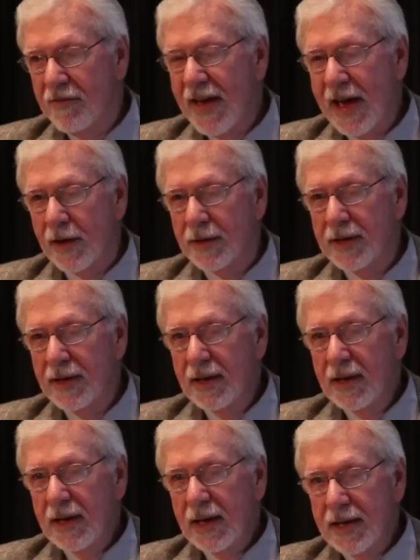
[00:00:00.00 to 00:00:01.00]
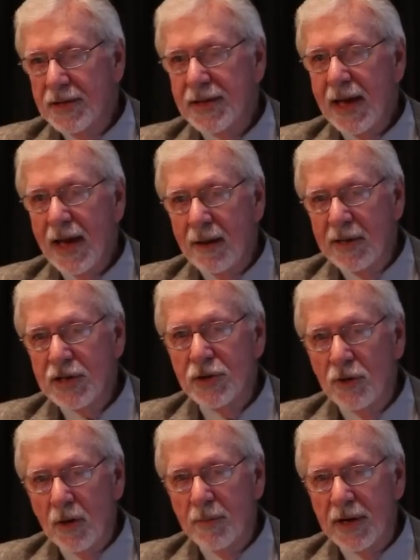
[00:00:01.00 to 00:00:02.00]
found is how much
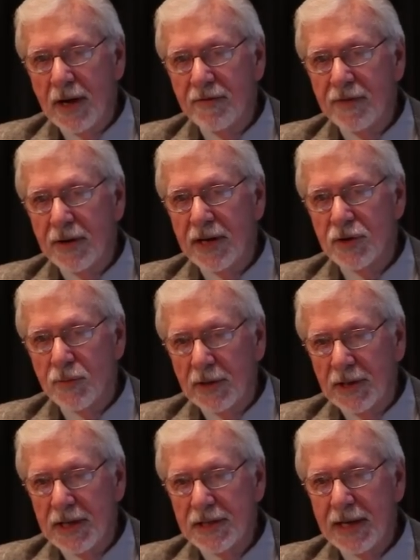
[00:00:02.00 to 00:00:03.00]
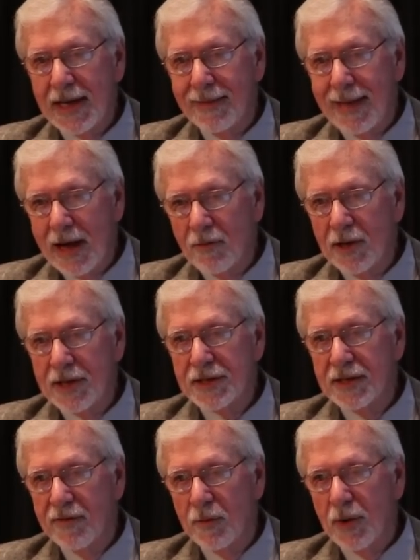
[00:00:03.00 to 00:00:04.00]
norepinephrine is released in that
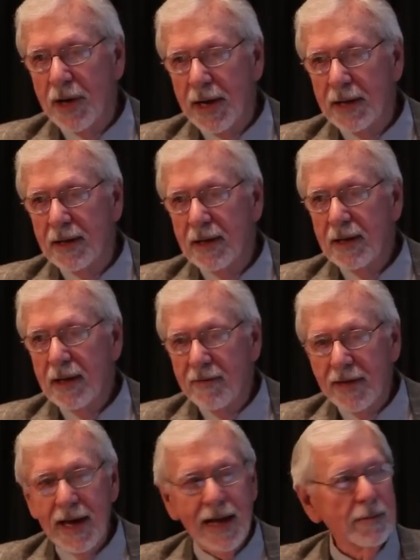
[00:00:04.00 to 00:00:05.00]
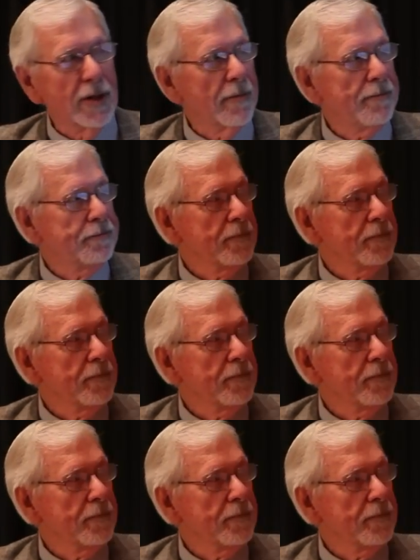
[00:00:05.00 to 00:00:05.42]
region of the brain of the animal.